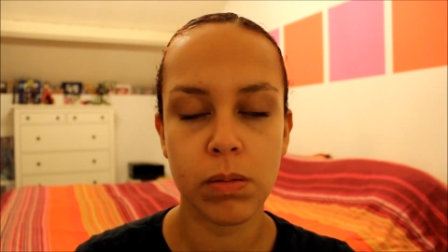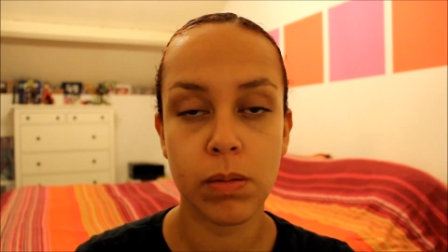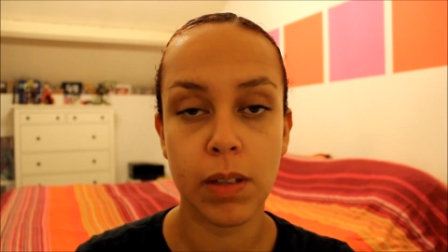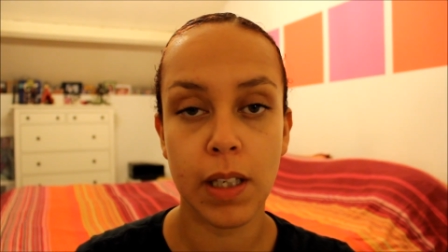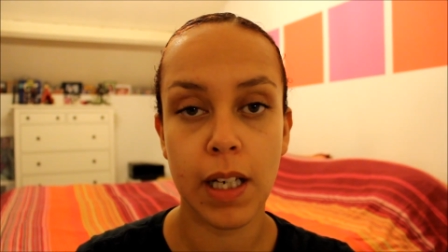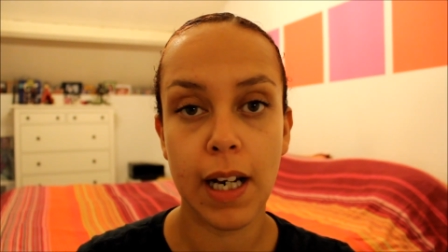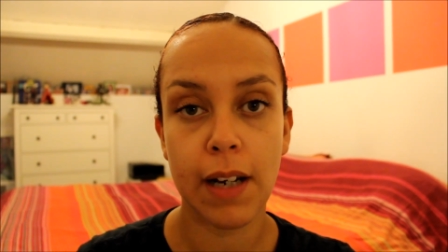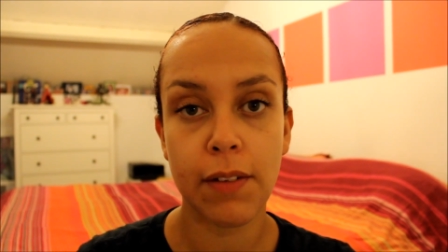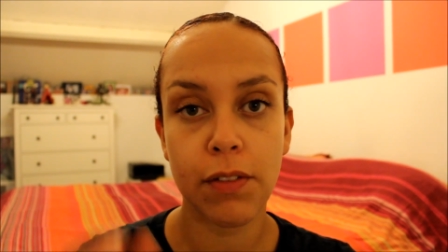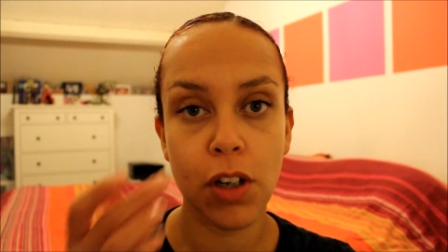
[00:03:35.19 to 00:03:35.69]

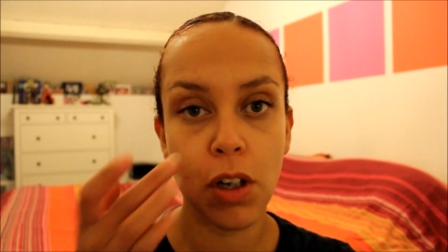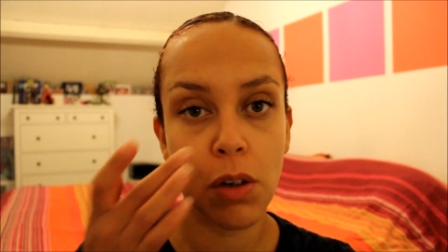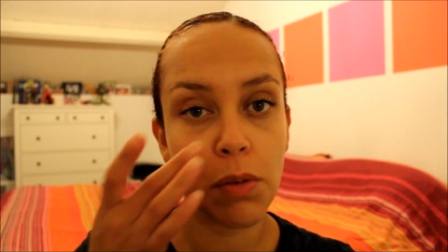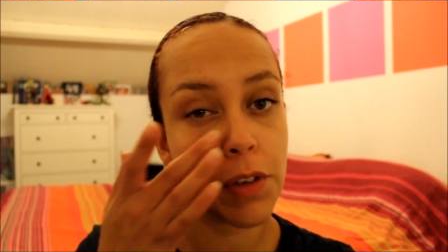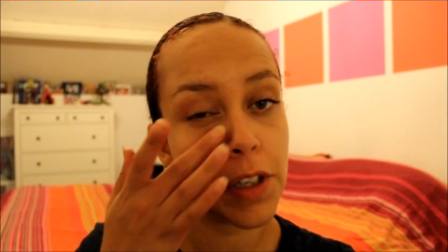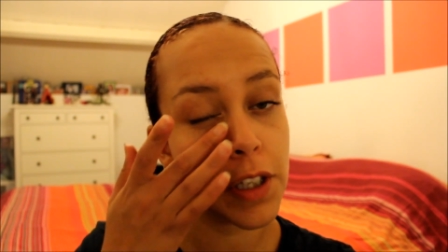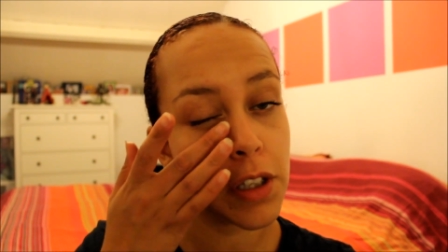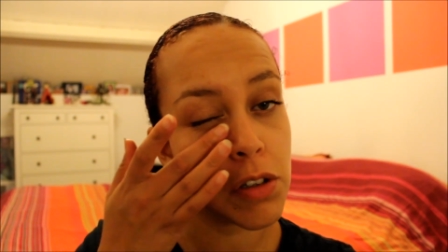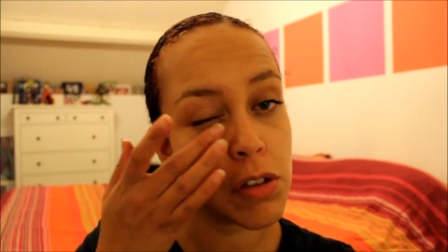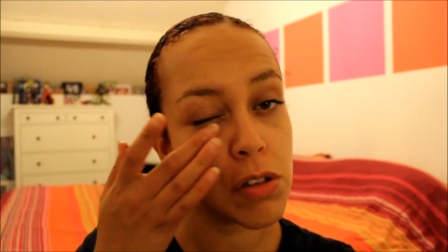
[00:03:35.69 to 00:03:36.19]
Yeah, I've got
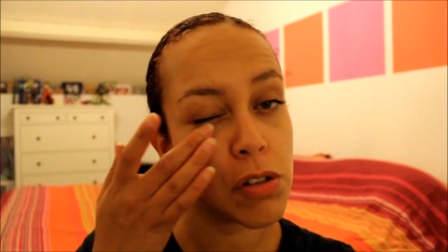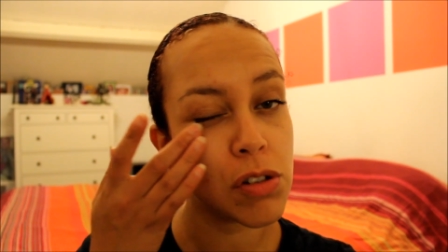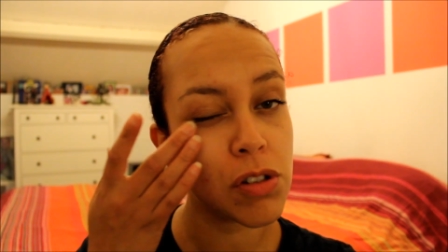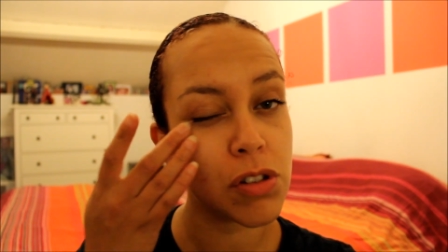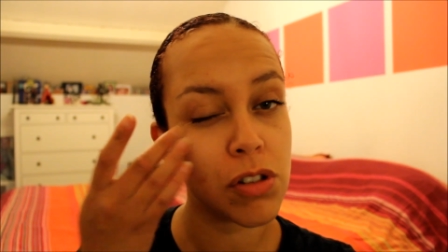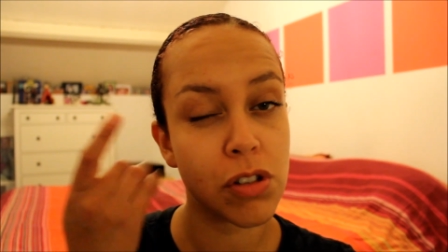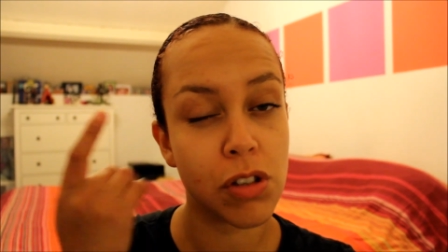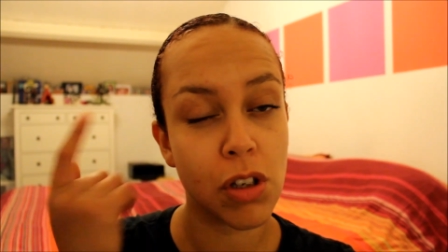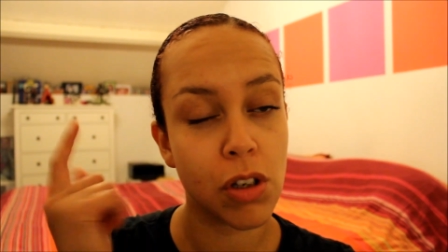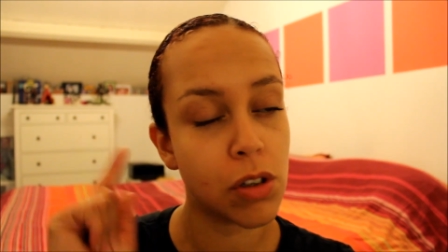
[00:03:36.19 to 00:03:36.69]
wrinkles,
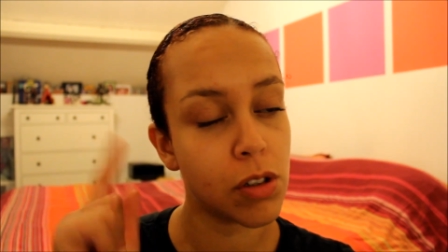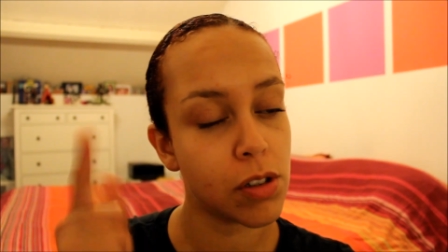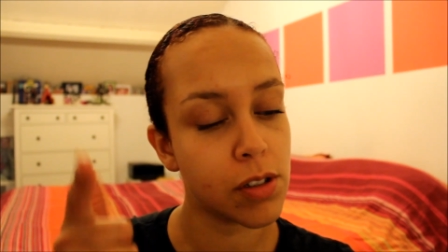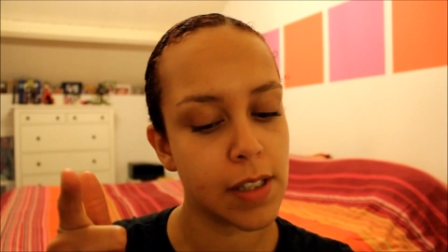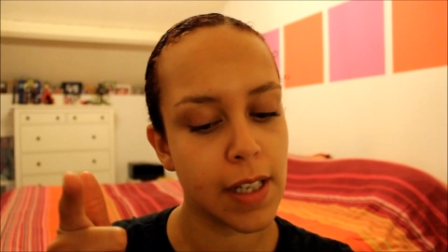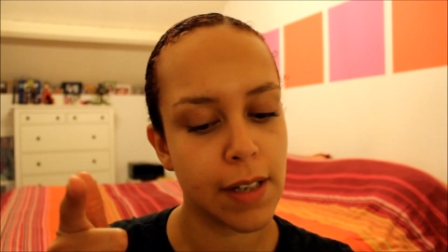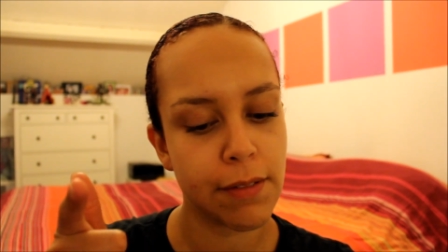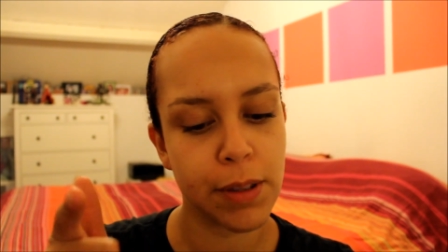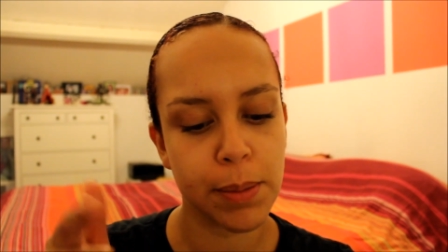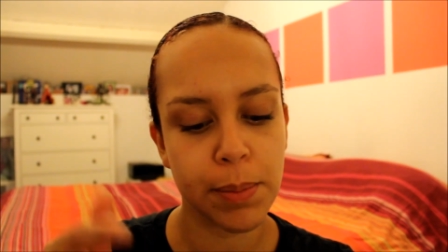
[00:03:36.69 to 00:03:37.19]
so
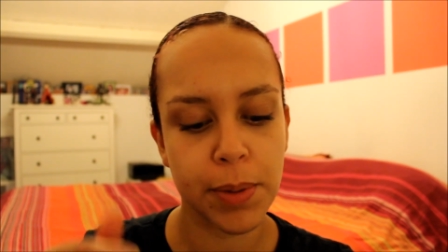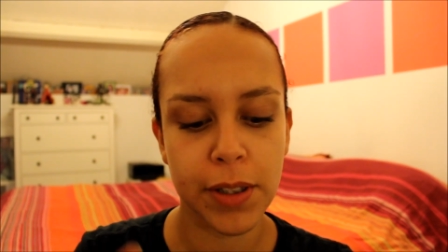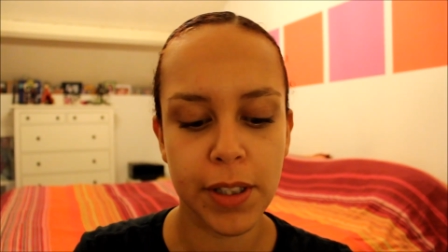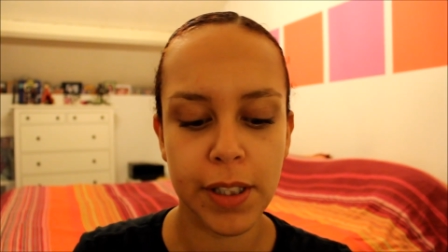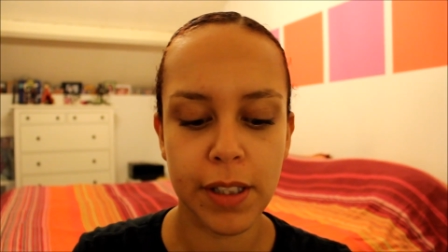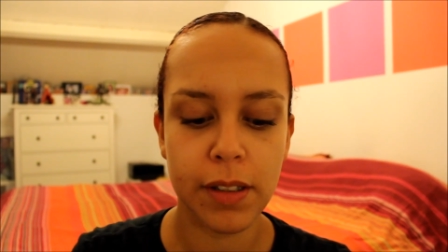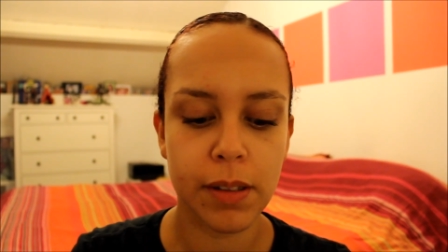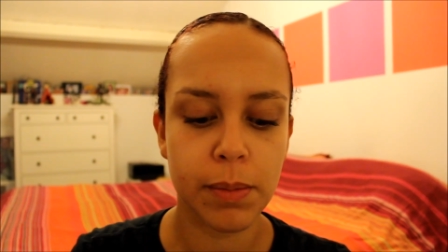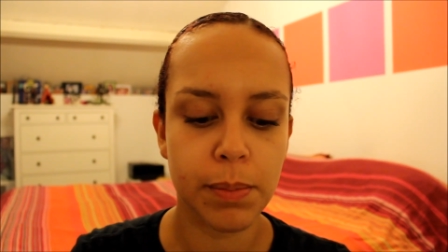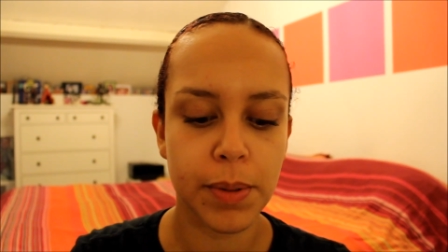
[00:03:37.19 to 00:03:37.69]
does
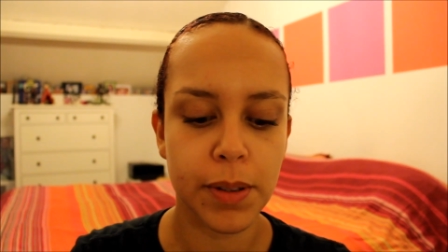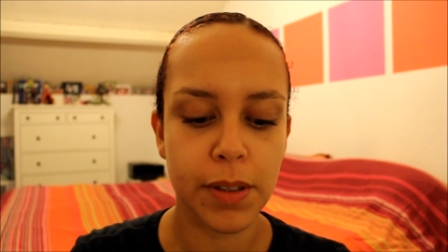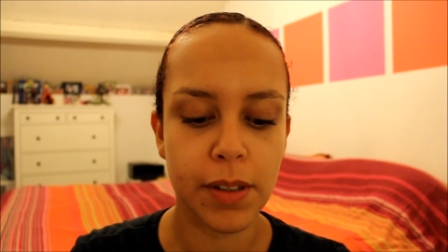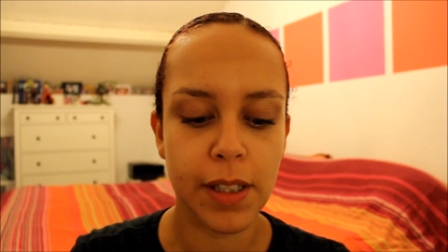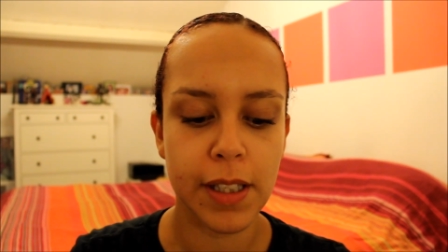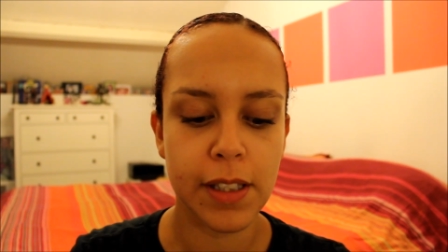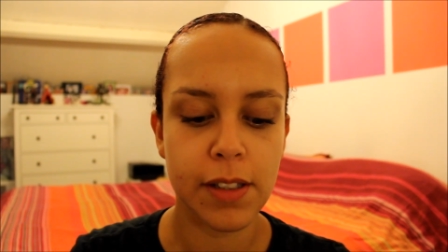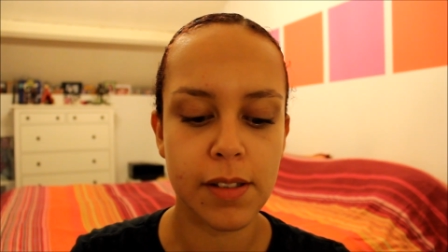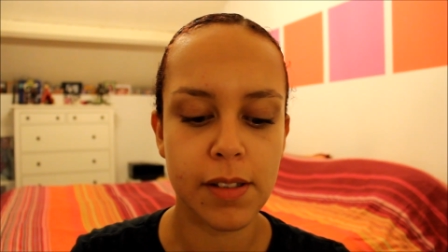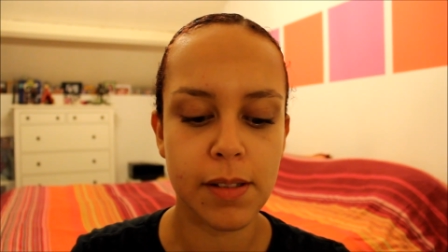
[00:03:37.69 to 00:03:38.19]
everybody, but
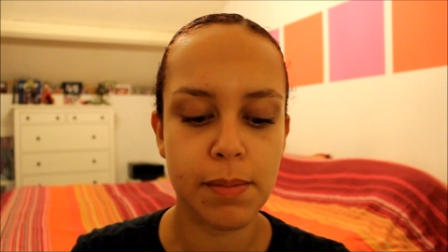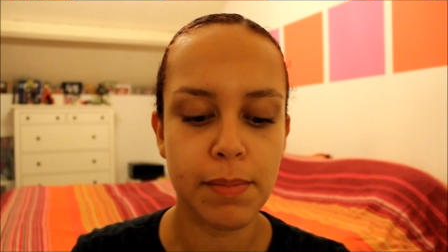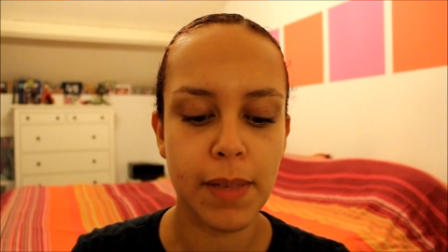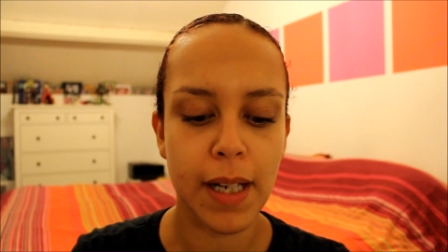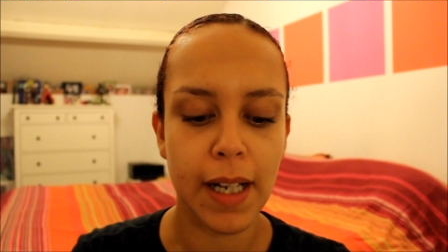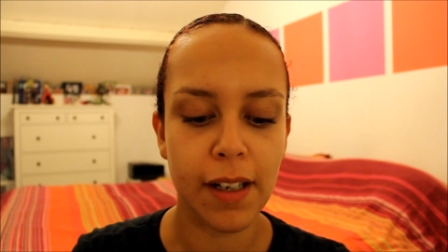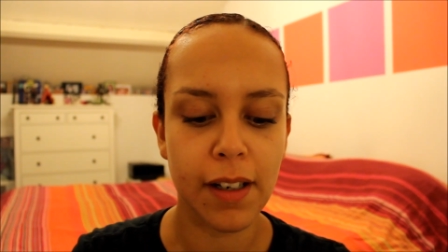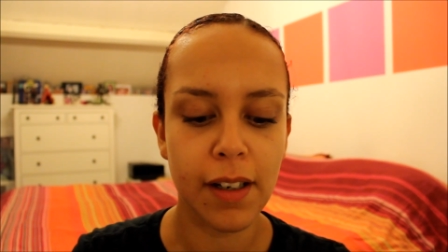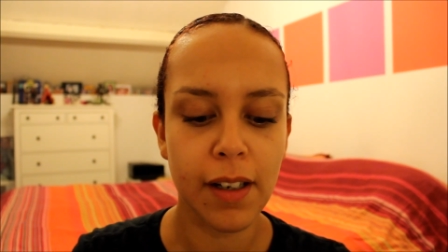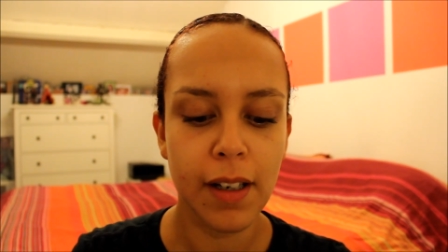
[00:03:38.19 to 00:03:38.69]
it doesn't
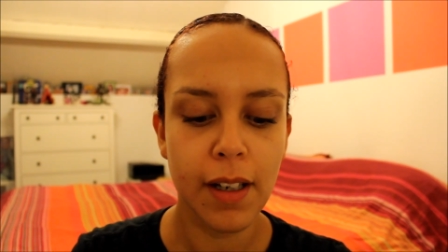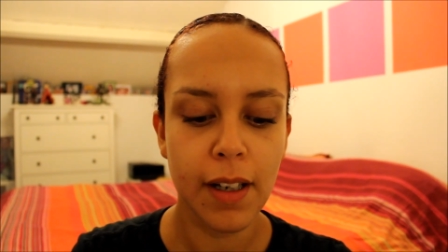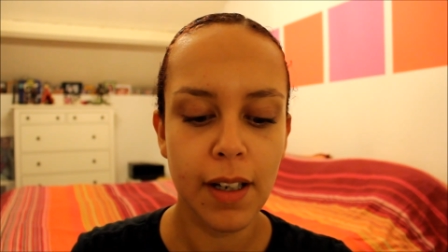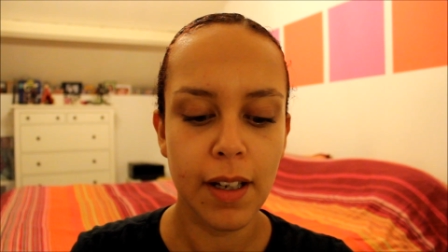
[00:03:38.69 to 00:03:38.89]
matter.